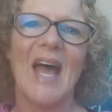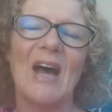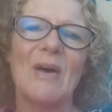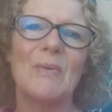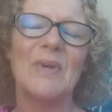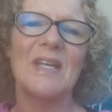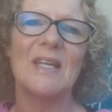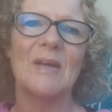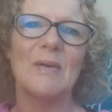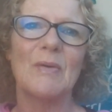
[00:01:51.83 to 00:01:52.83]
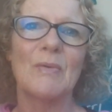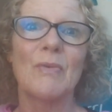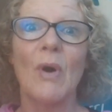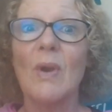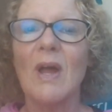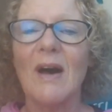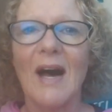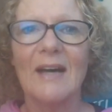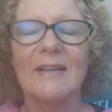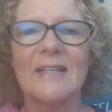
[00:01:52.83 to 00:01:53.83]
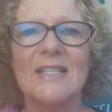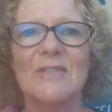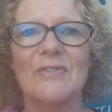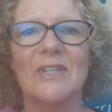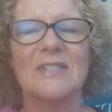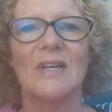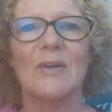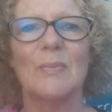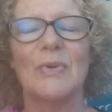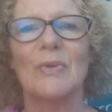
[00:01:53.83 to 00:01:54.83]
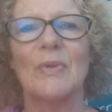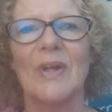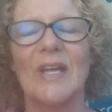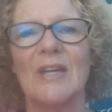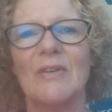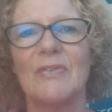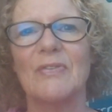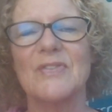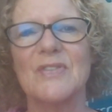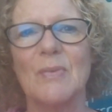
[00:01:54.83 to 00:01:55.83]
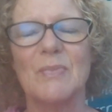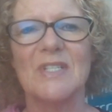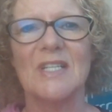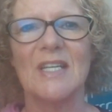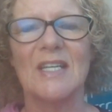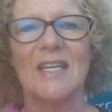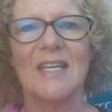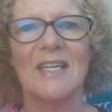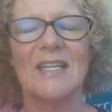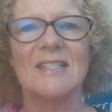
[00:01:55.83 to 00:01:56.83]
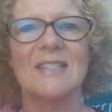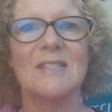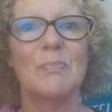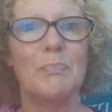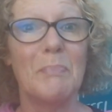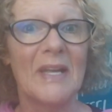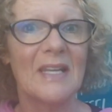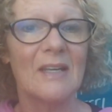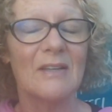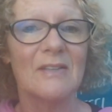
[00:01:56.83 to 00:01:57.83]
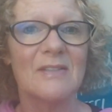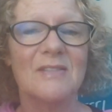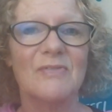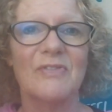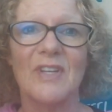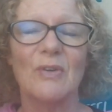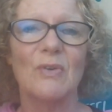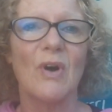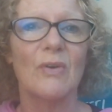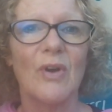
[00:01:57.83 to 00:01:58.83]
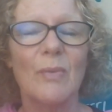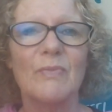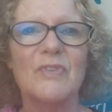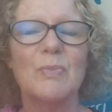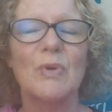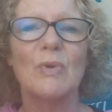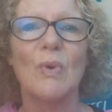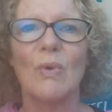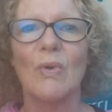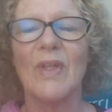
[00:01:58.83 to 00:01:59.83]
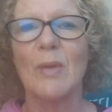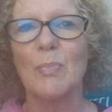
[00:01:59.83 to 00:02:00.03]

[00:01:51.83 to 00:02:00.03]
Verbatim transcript: how we roll our eyes, for example, if somebody is making us feel uncomfortable or they're